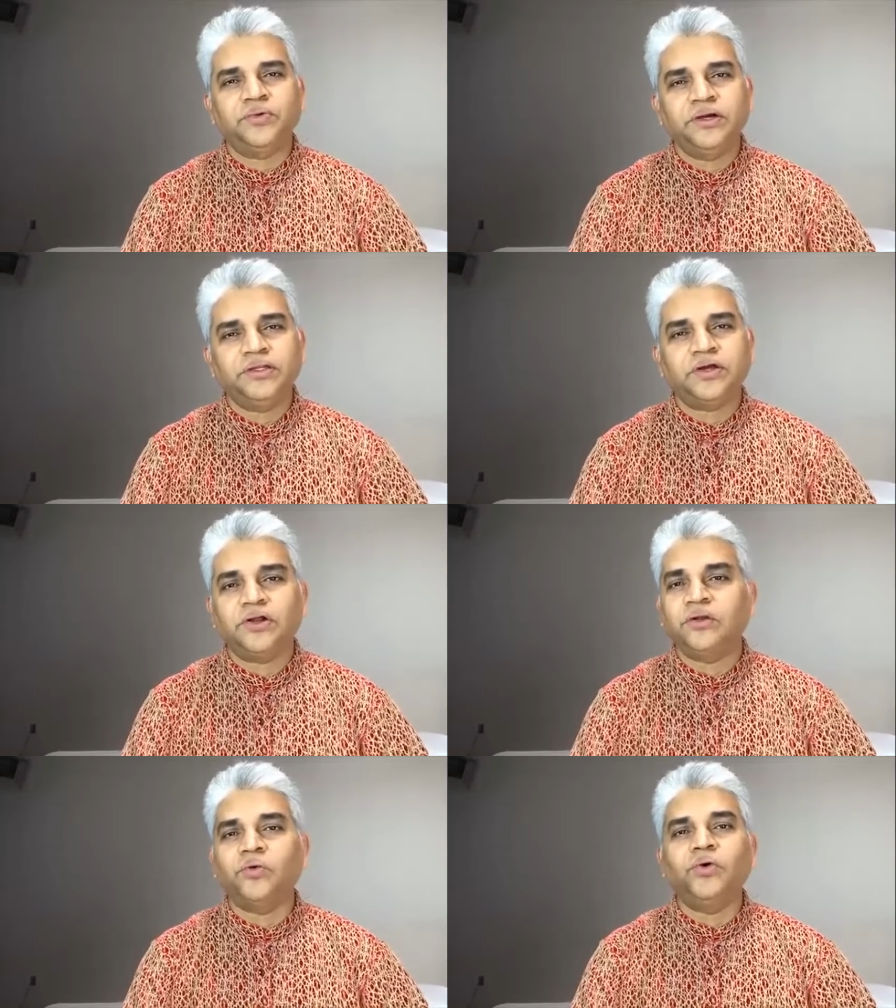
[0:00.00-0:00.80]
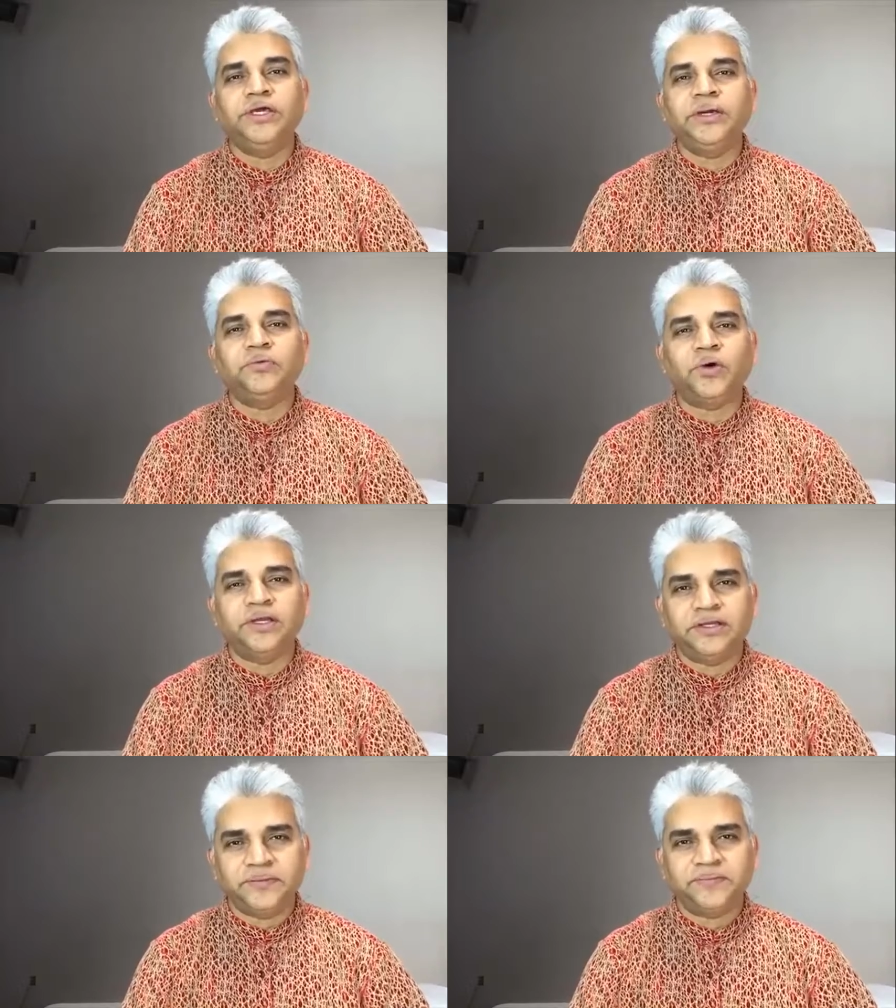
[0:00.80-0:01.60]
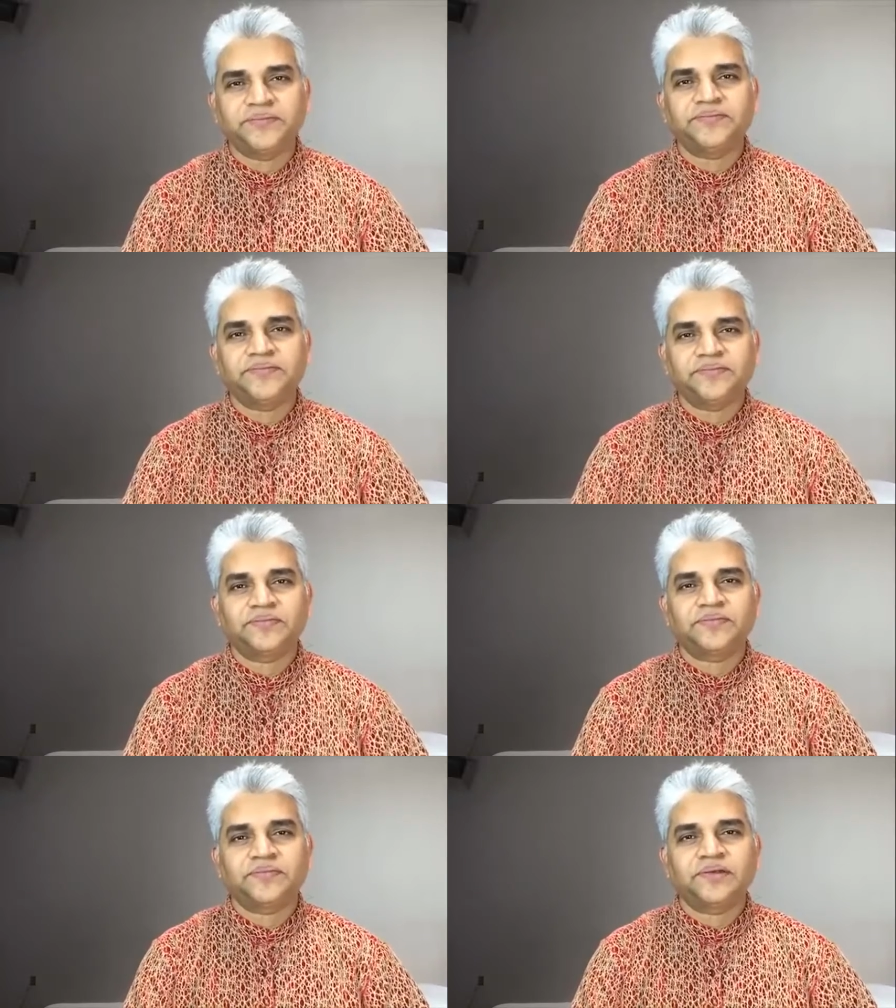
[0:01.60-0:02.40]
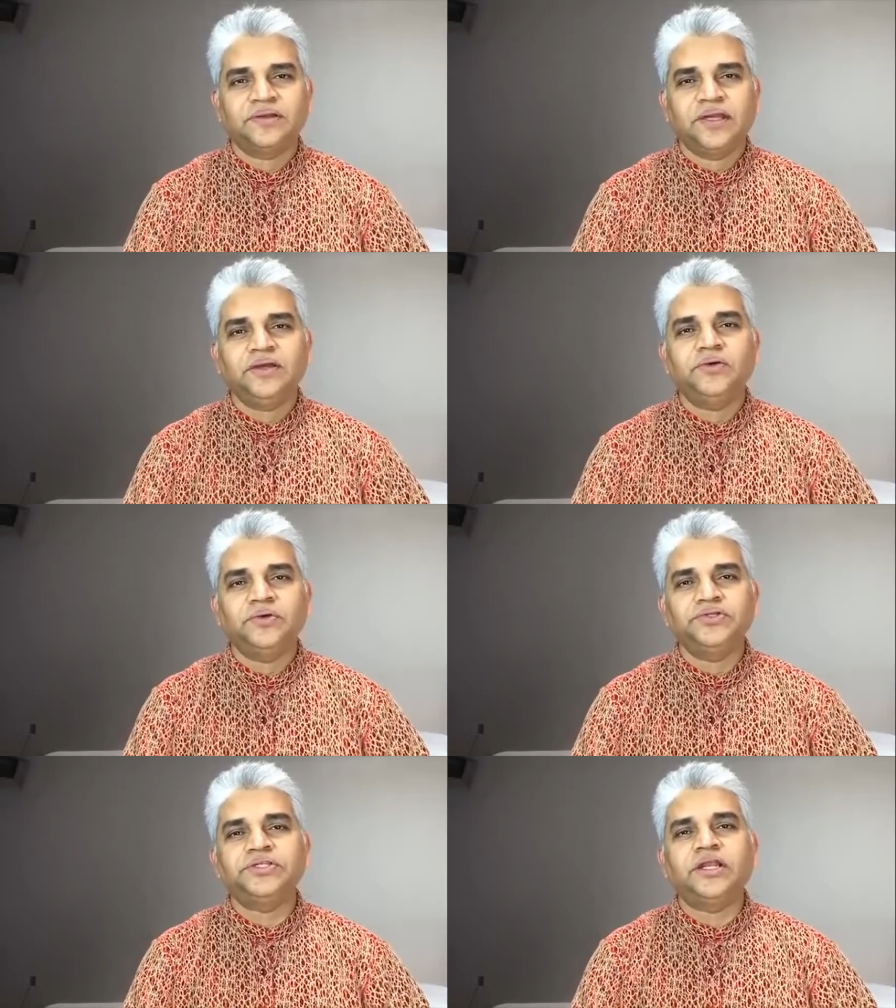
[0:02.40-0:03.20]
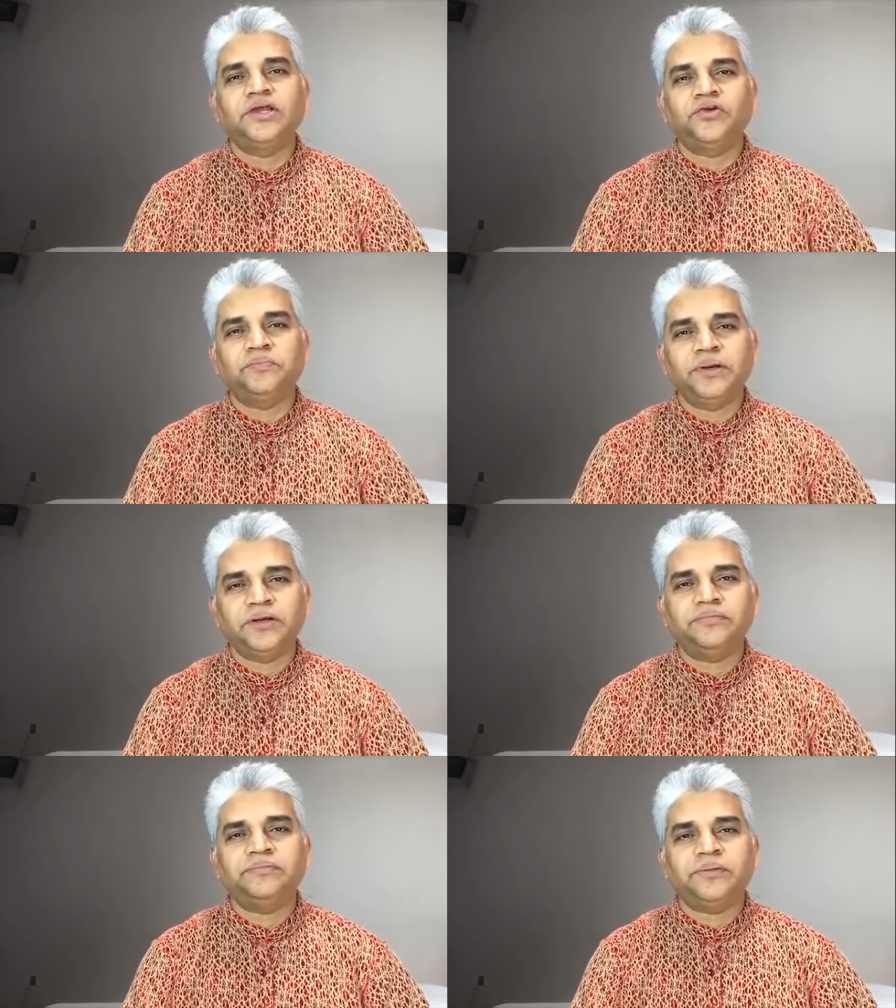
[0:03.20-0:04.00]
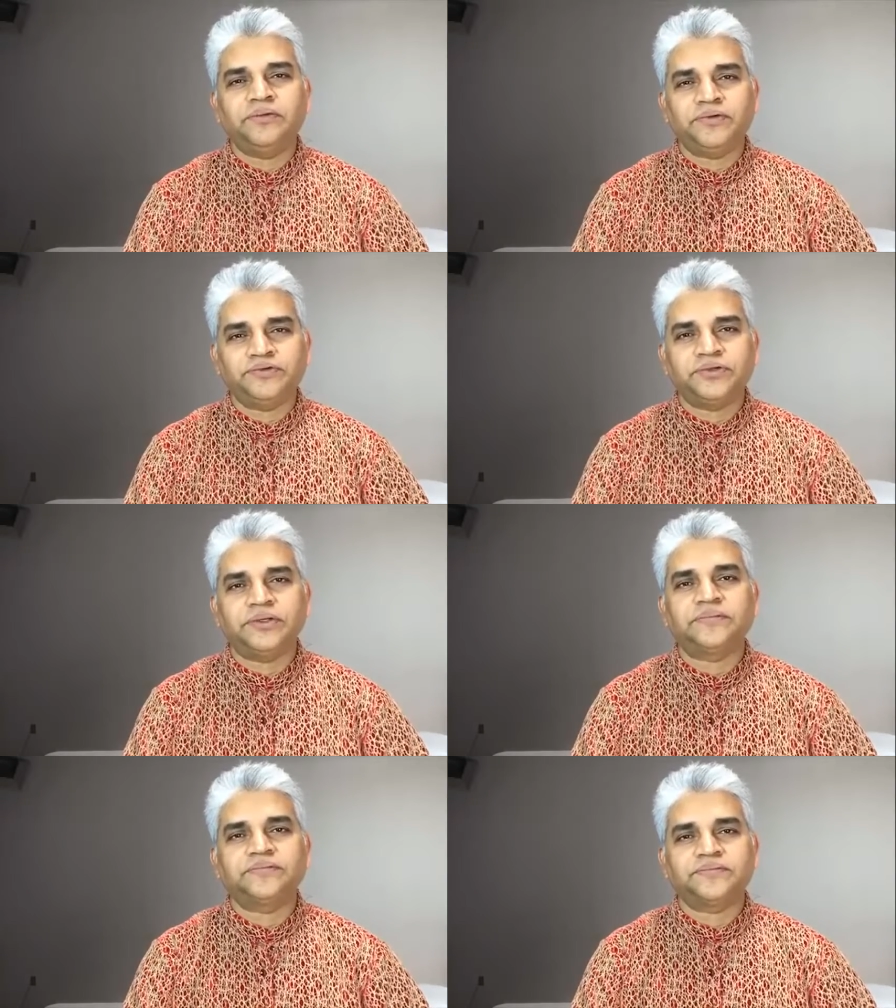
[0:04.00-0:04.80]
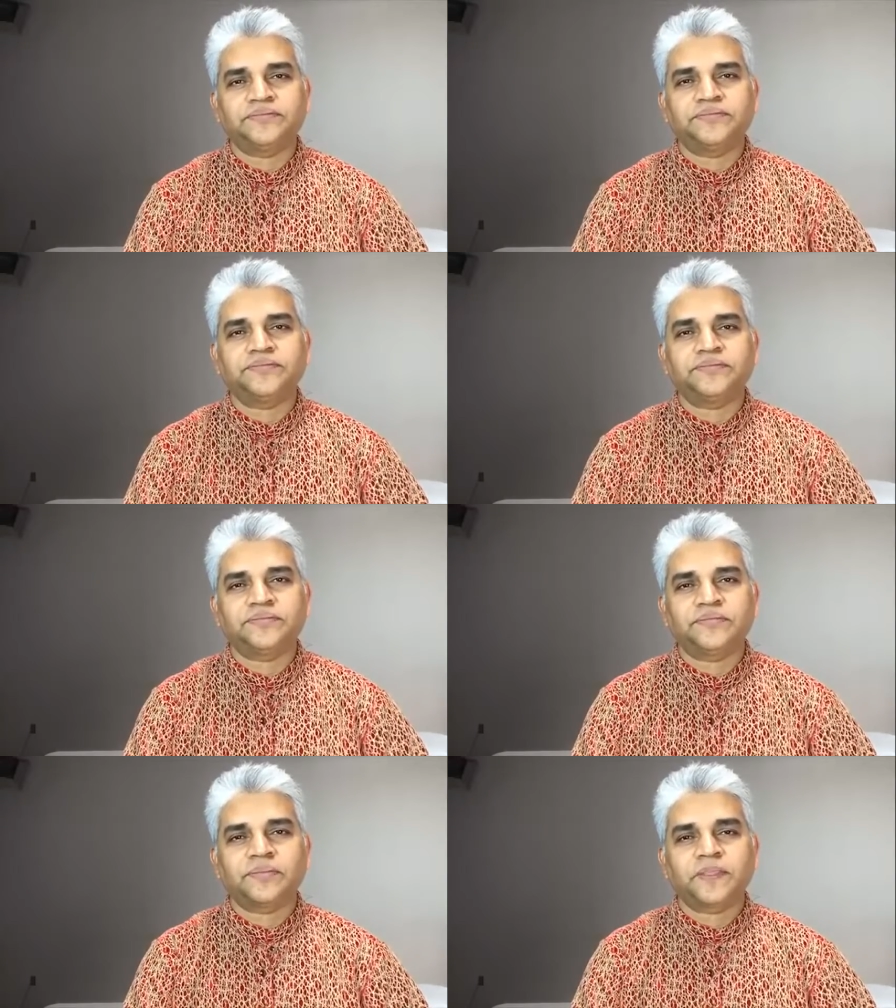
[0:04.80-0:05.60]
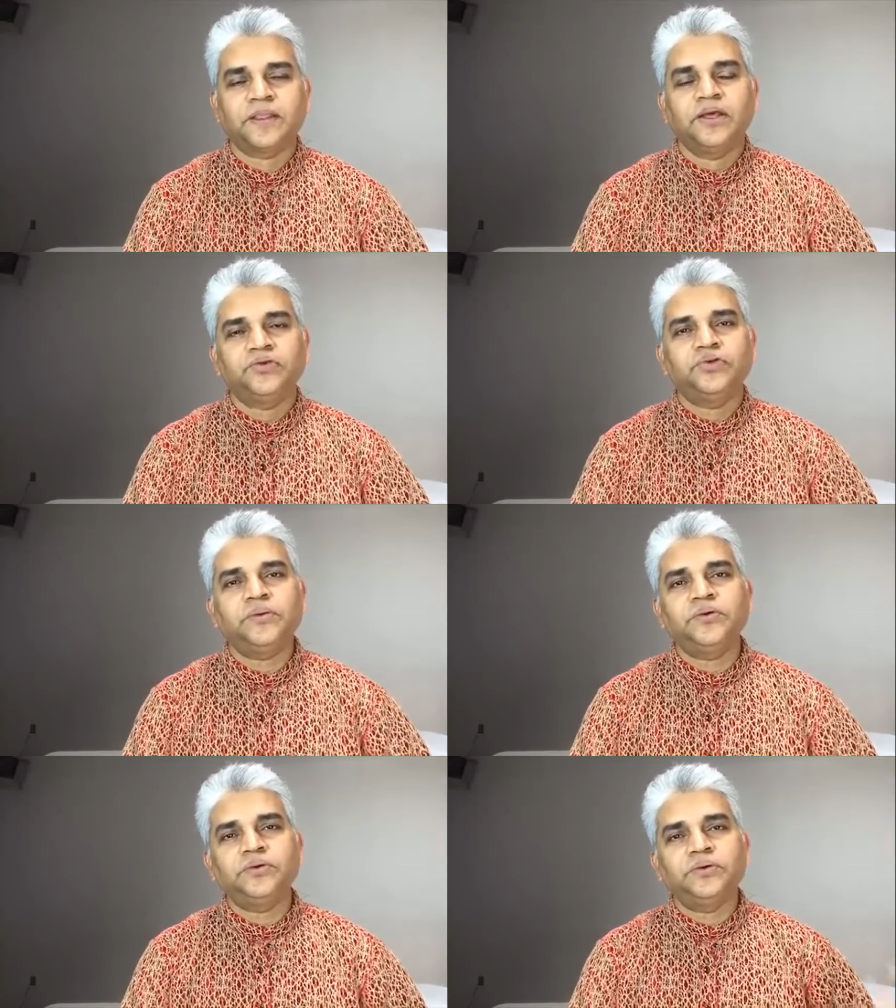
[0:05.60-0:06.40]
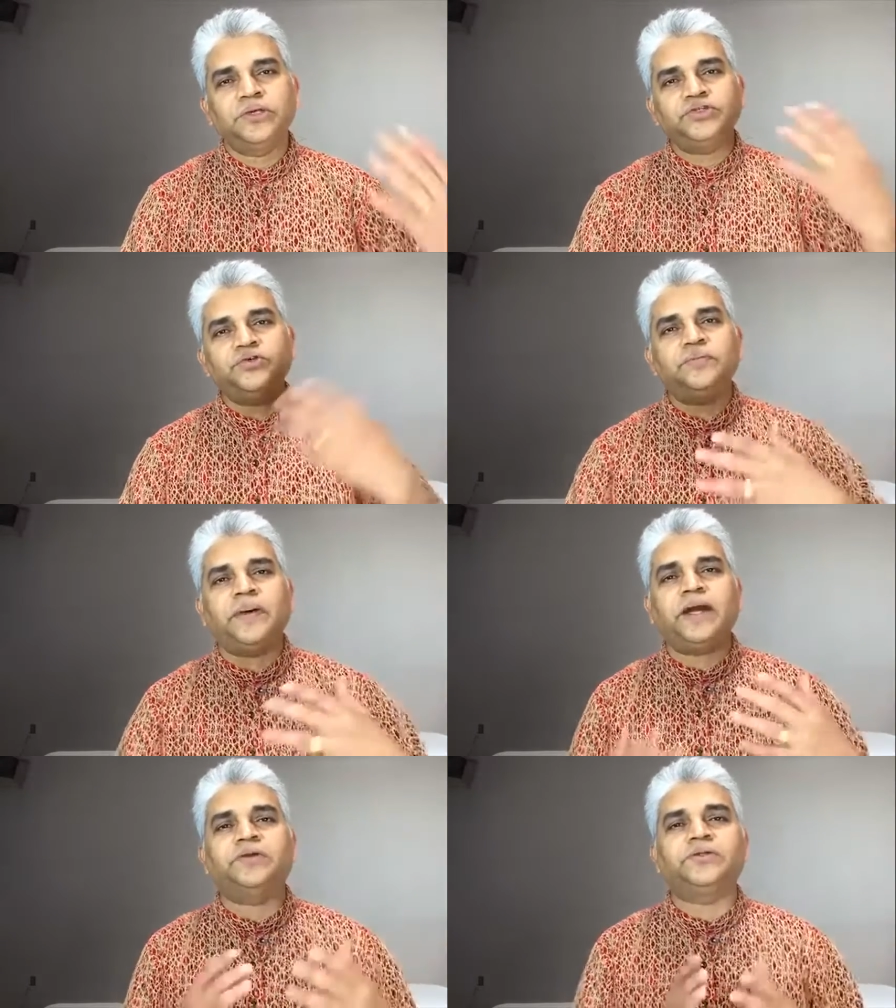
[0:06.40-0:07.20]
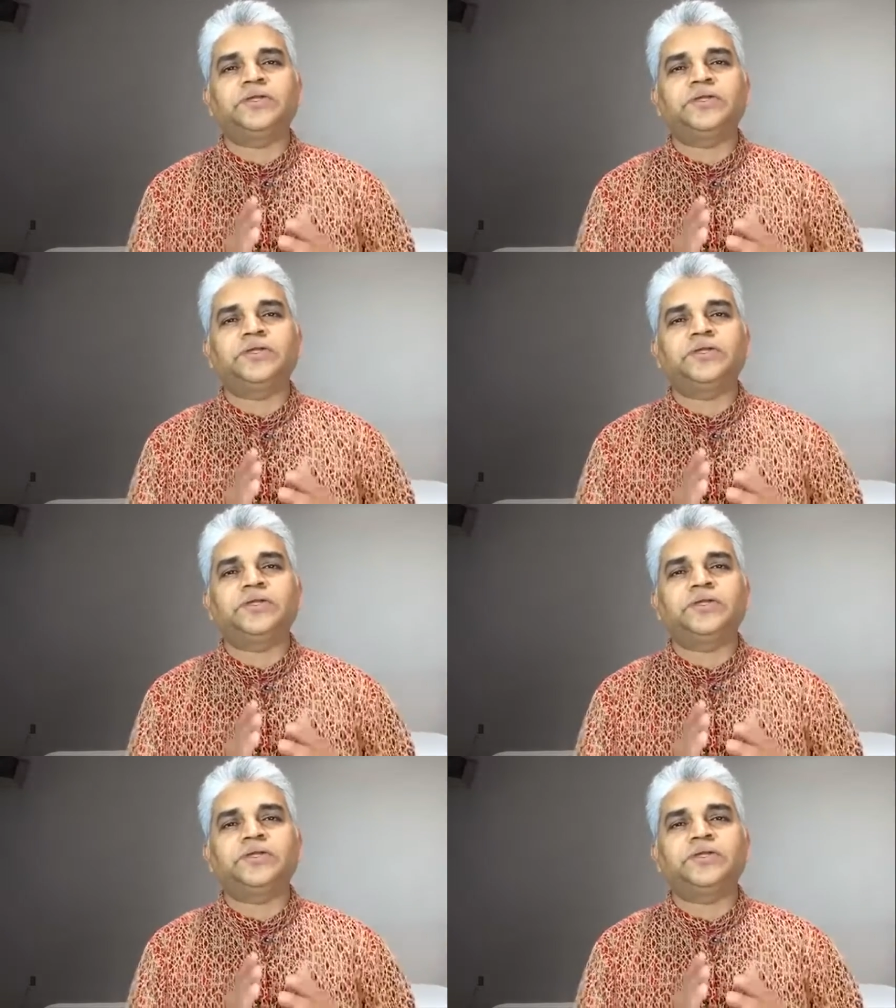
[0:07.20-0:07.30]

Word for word: world, they call OEM quality, like original equipment of manufacturing. So you have to restore back to